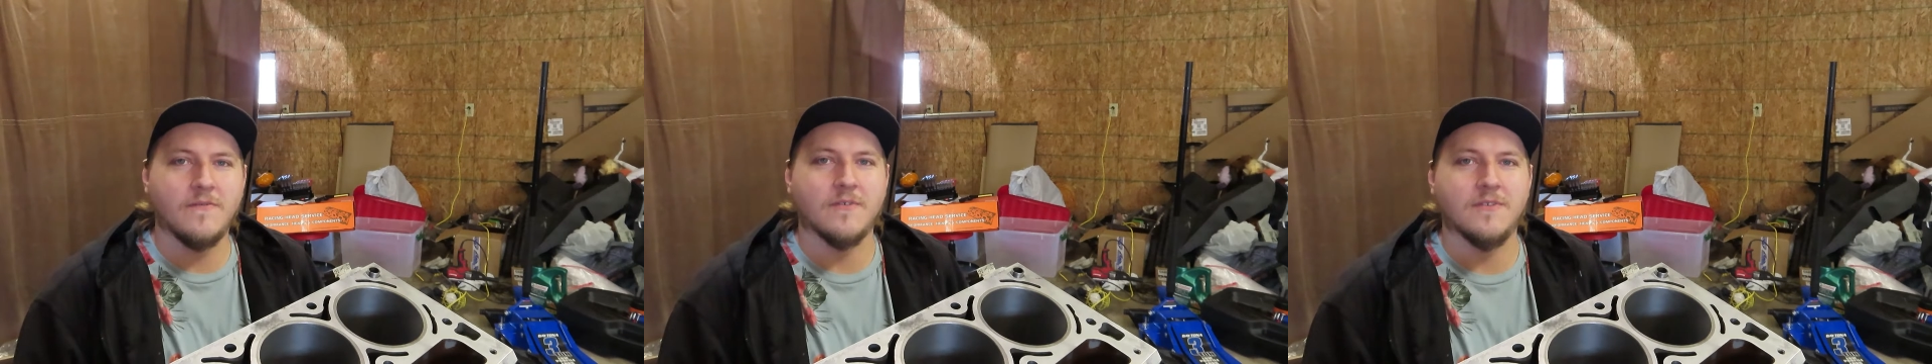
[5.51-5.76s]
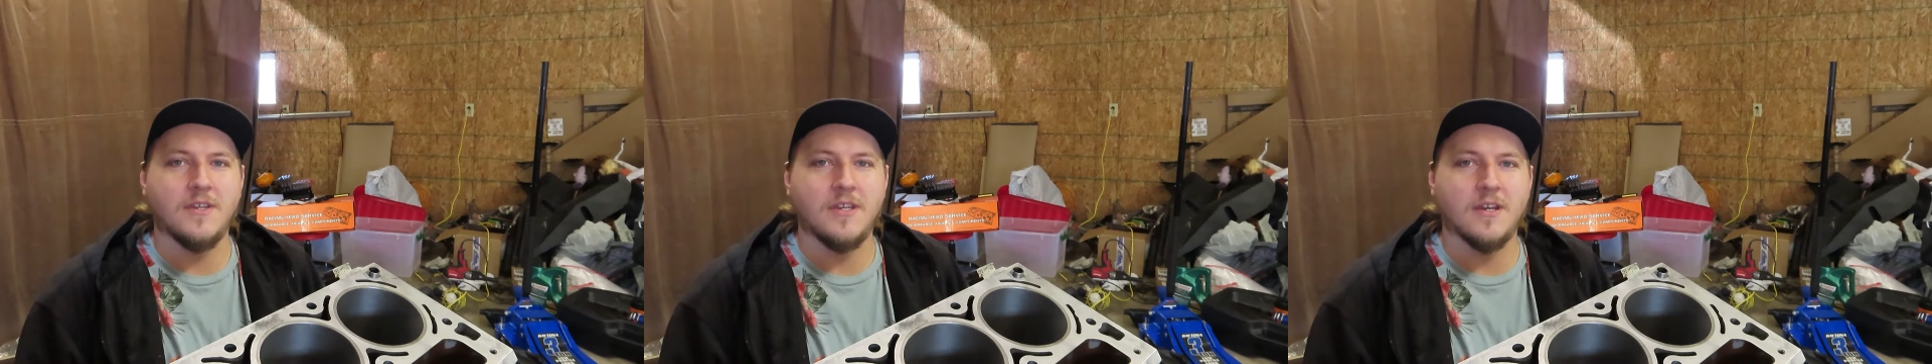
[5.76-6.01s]
for
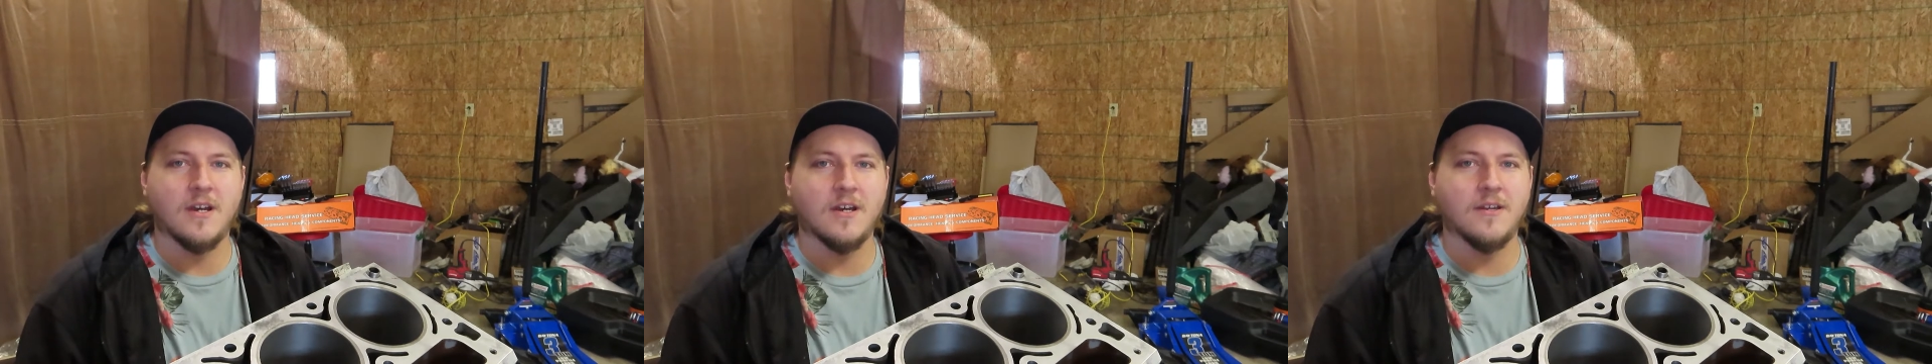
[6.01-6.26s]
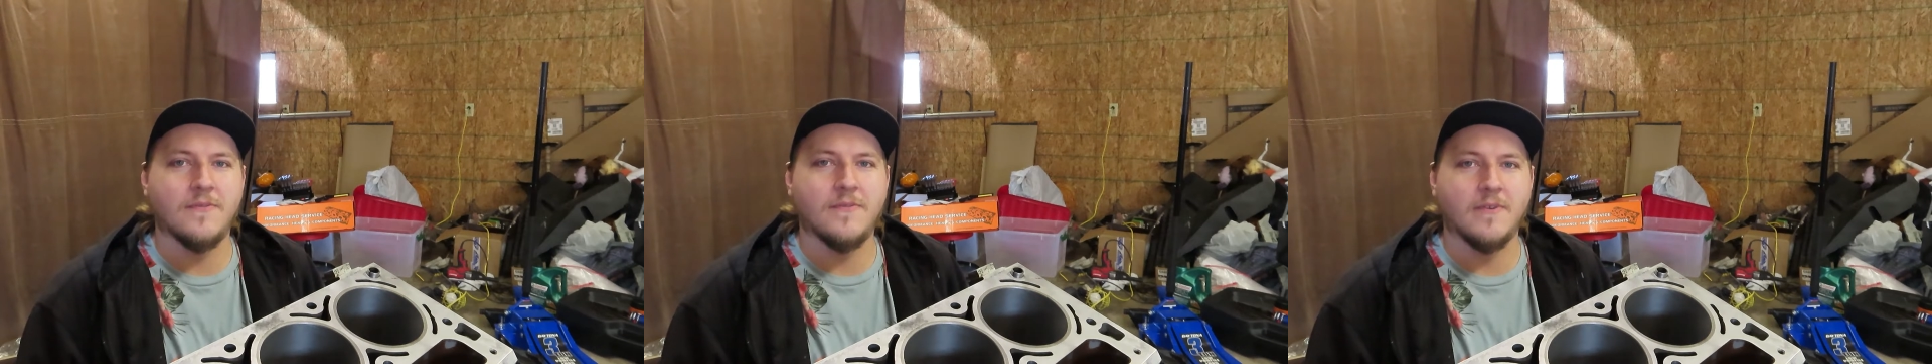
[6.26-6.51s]
the
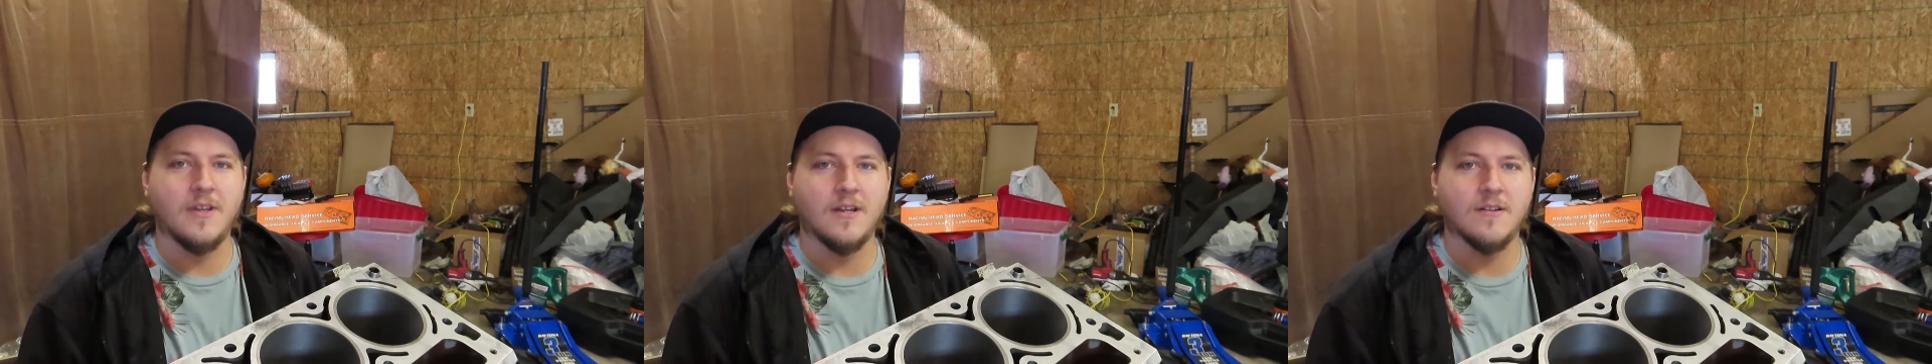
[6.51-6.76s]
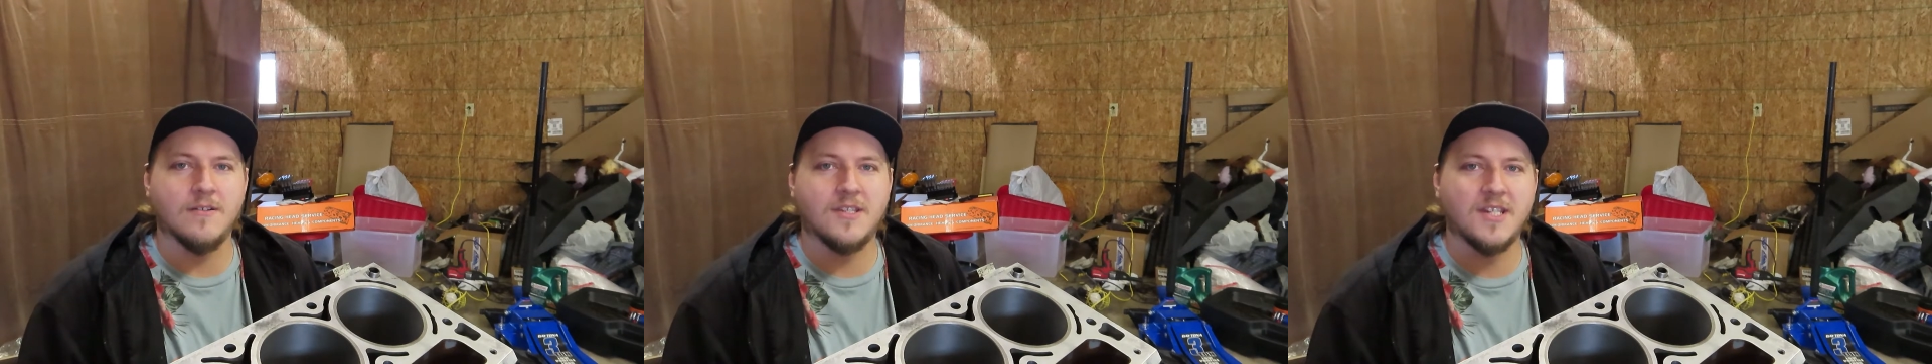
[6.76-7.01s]

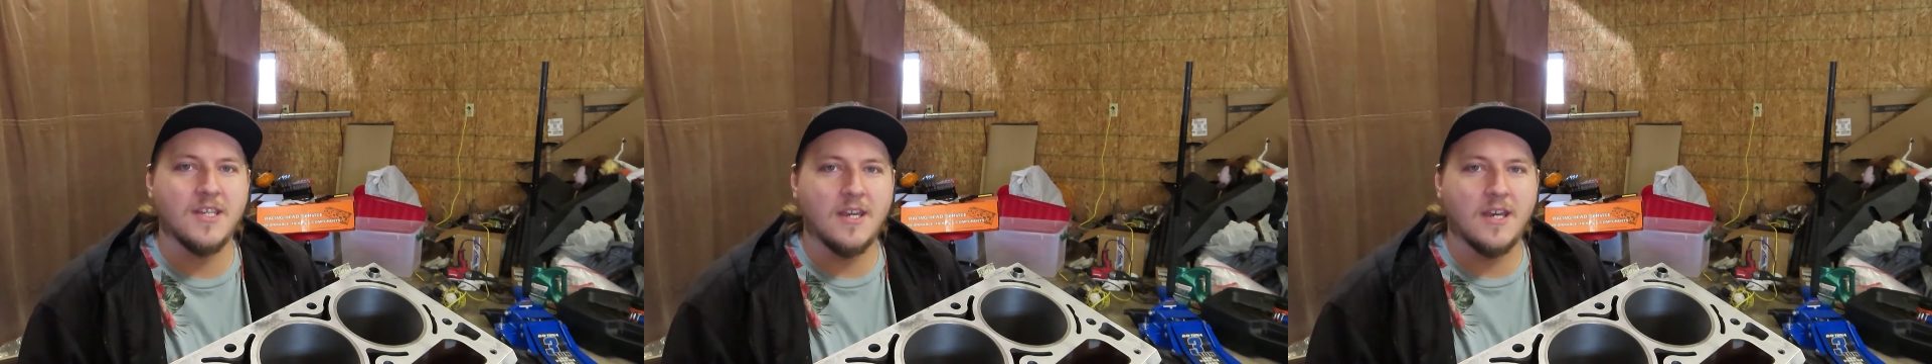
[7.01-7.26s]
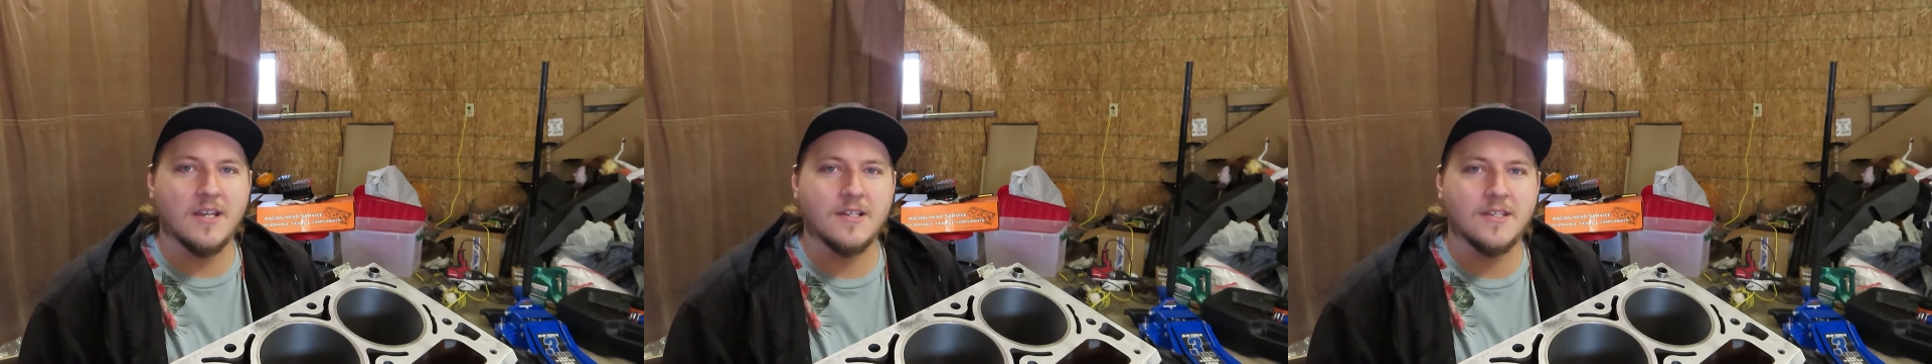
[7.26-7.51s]

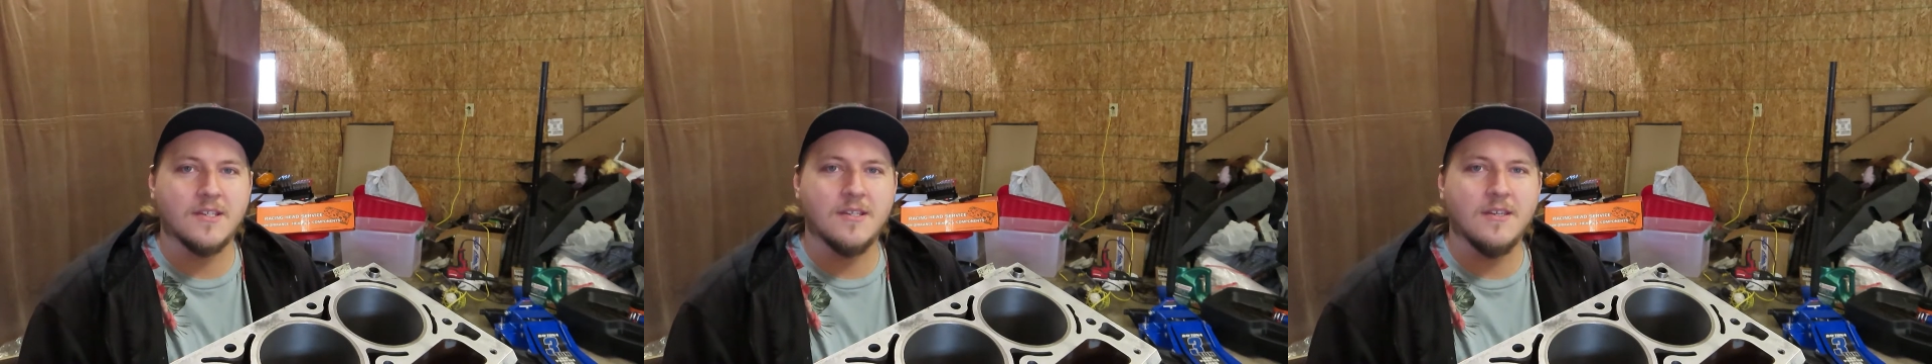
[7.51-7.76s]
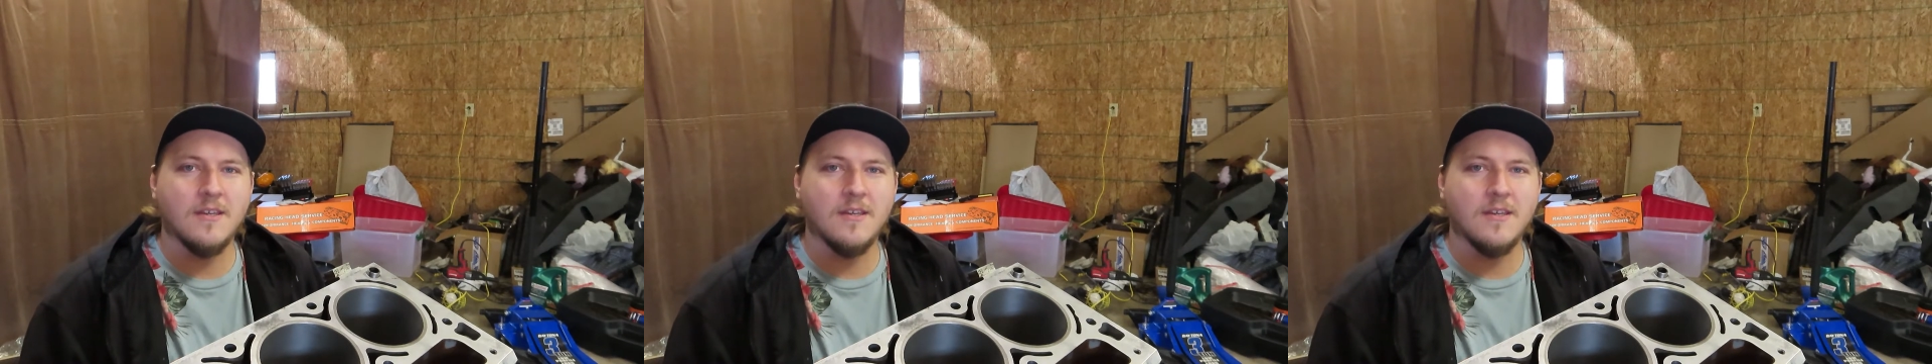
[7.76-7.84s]
300ZX.